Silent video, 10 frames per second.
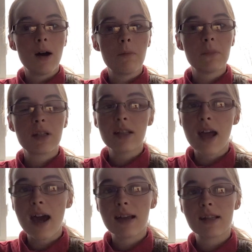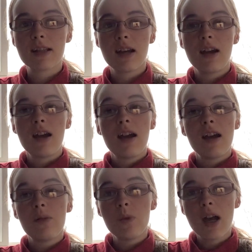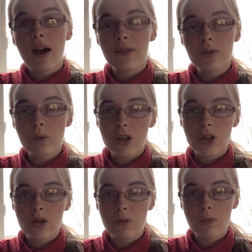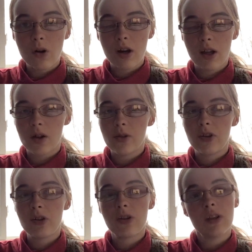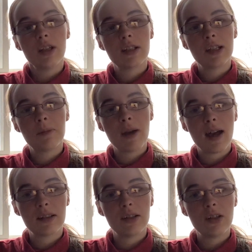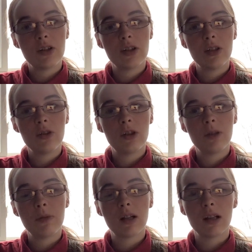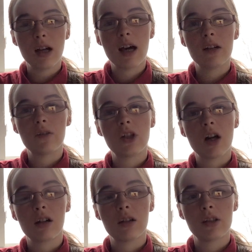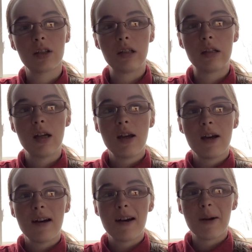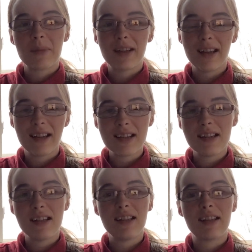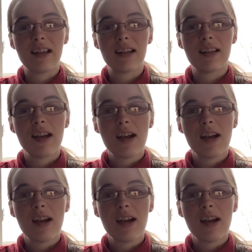snacks. We have switched to more healthier things these past years. It used to be a lot of chocolates and candies, and